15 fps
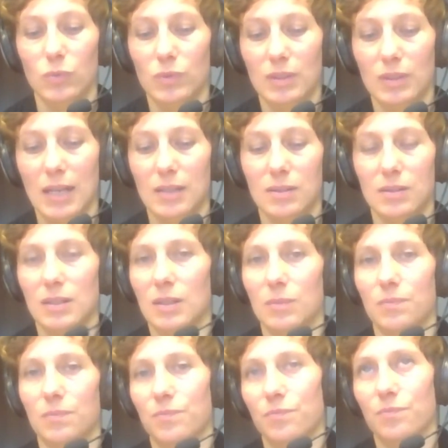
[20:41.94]
that
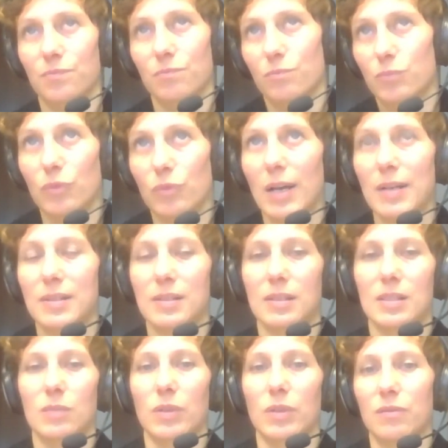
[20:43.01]
provides
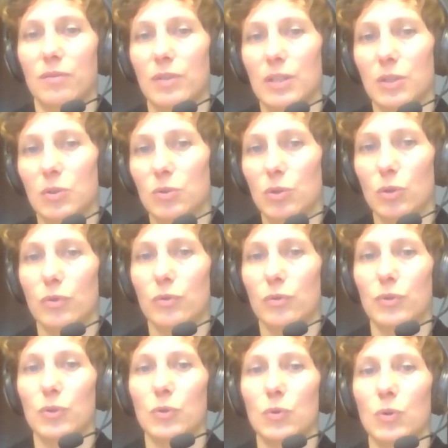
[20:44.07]
us with a very good
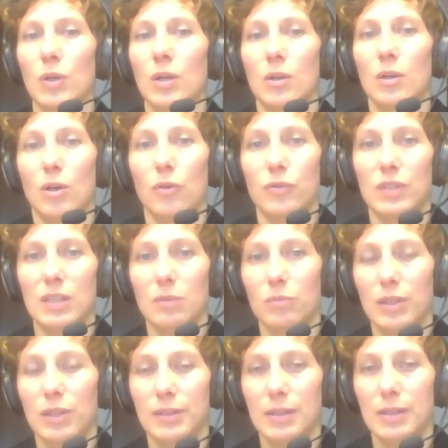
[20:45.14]
overview of the
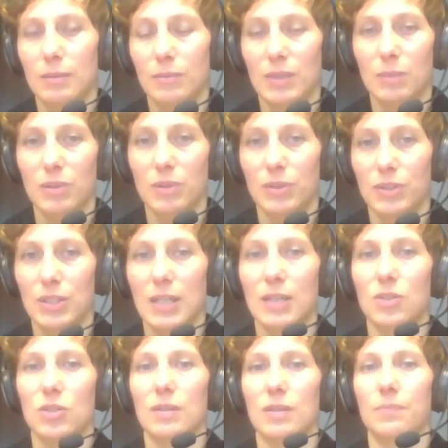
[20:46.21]

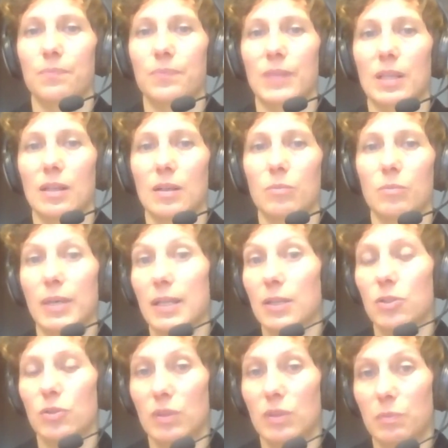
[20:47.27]
implementation by
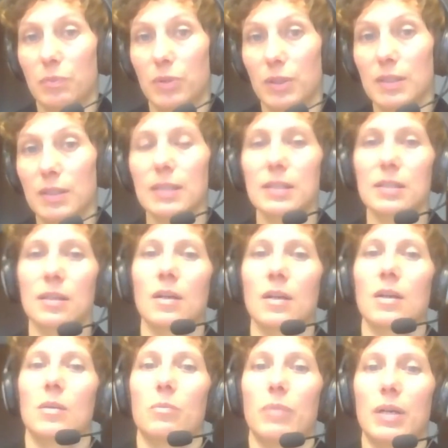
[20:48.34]
each of the parties,
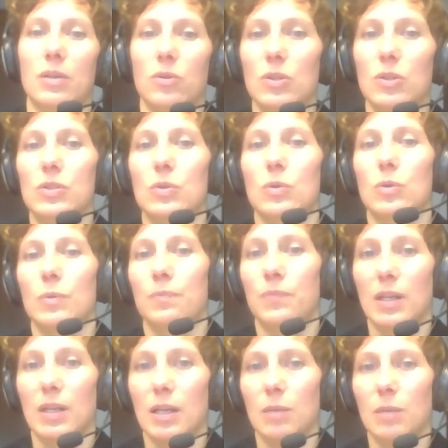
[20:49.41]
but also
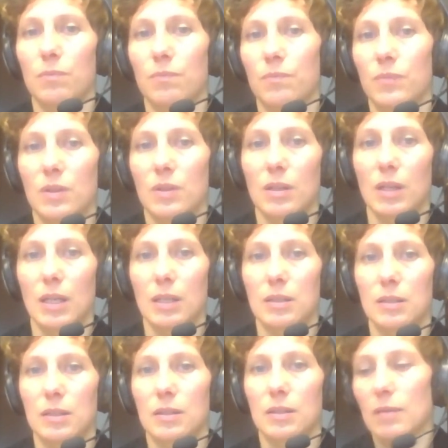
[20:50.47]
at
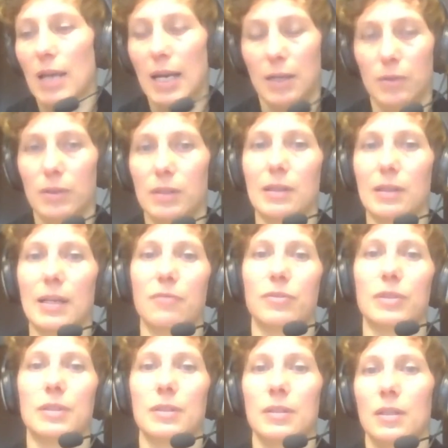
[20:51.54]
the aggregate
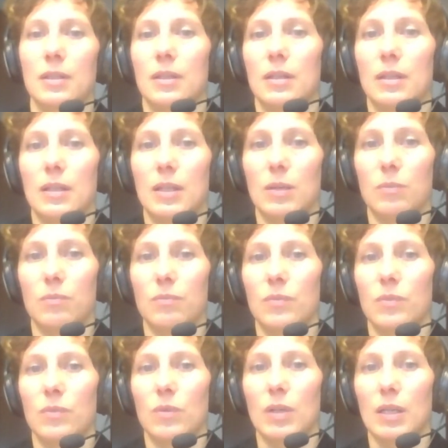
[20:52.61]
level
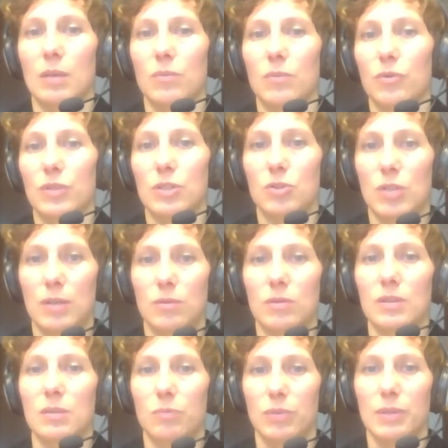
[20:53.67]
of the general
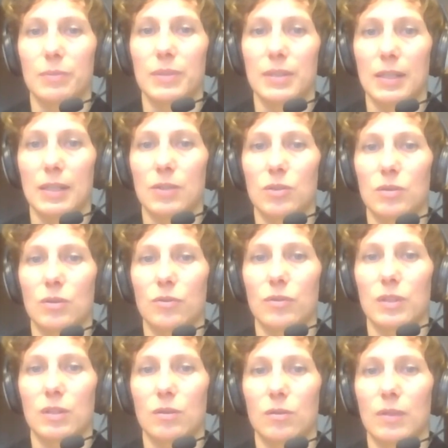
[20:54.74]
implementation of
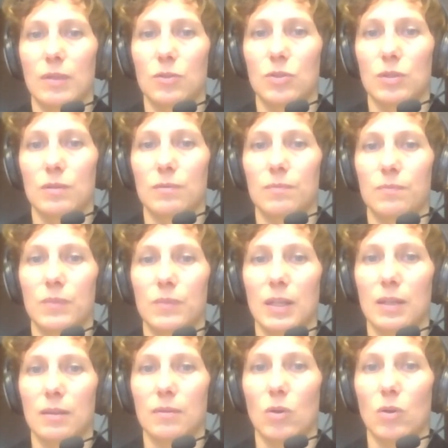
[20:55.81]
the convention
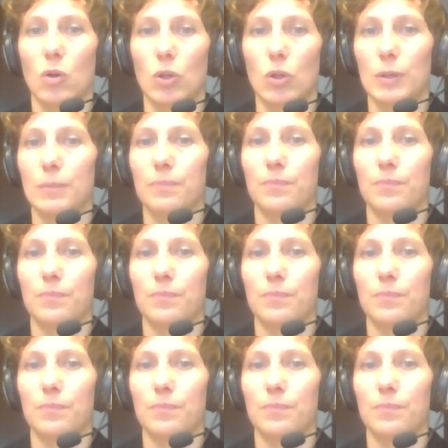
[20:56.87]
in all